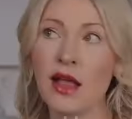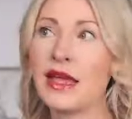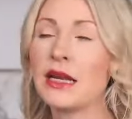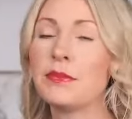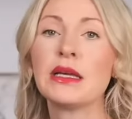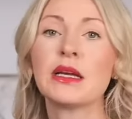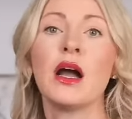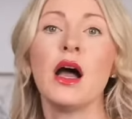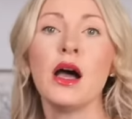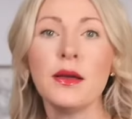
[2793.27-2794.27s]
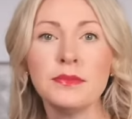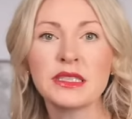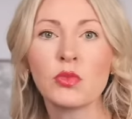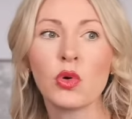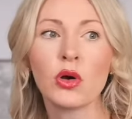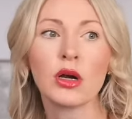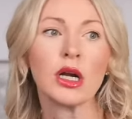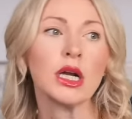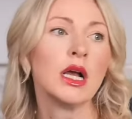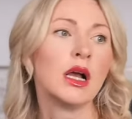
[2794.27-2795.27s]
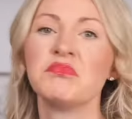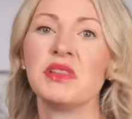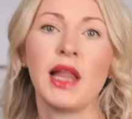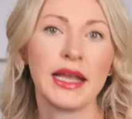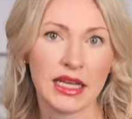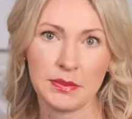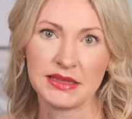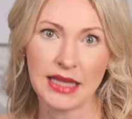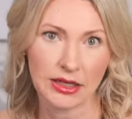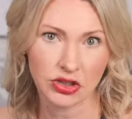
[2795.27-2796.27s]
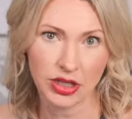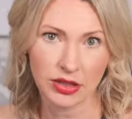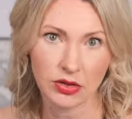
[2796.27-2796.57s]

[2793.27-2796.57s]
that it becomes more like an obsession